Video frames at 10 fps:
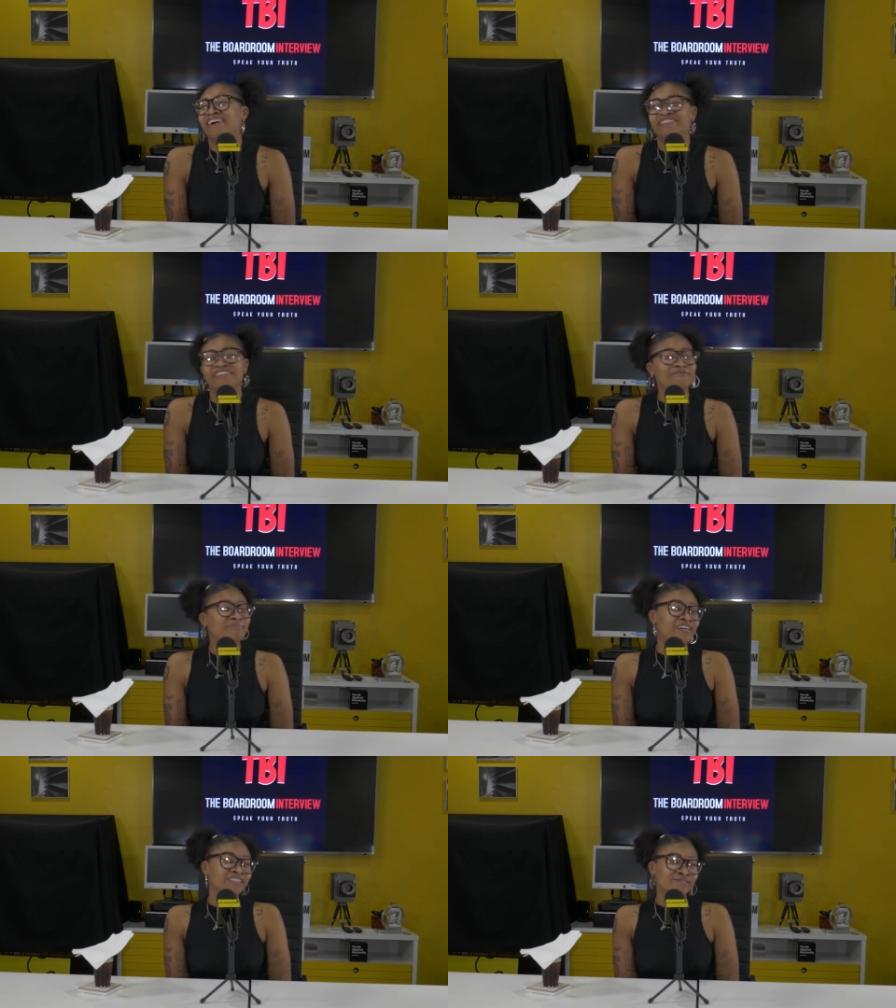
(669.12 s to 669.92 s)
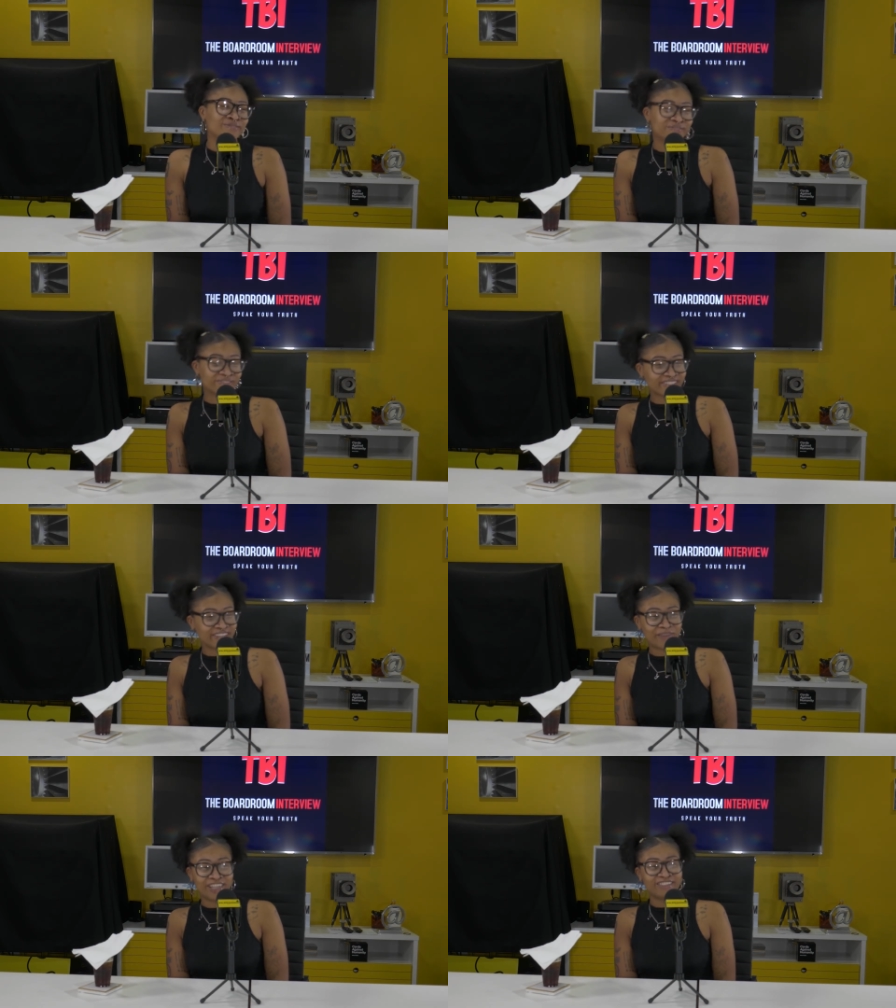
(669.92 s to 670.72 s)
I love puzzles.
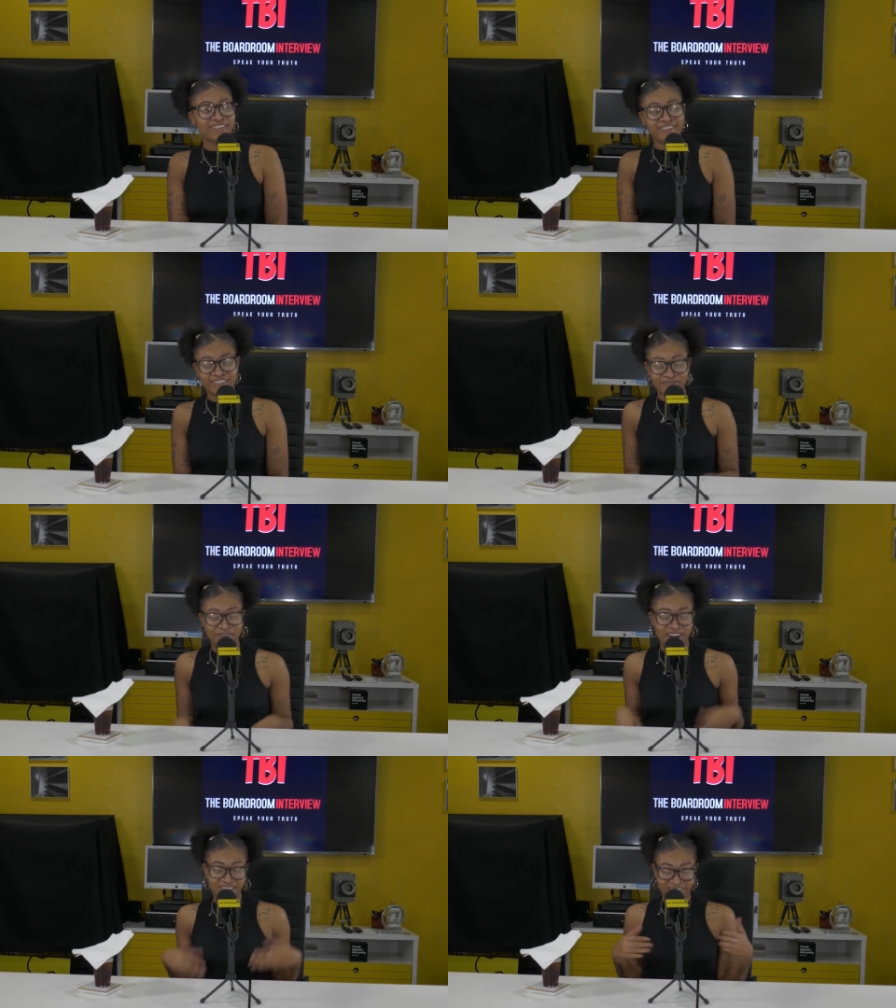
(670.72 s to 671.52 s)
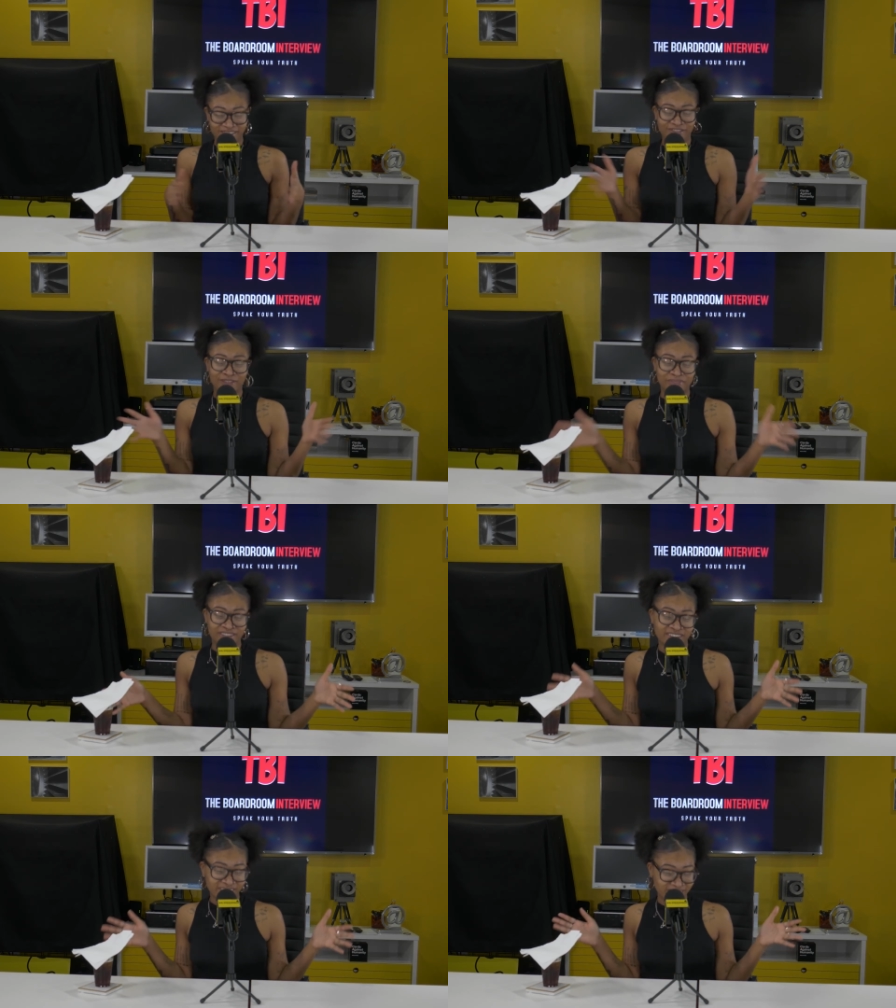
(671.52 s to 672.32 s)
I'm actually in the process of completing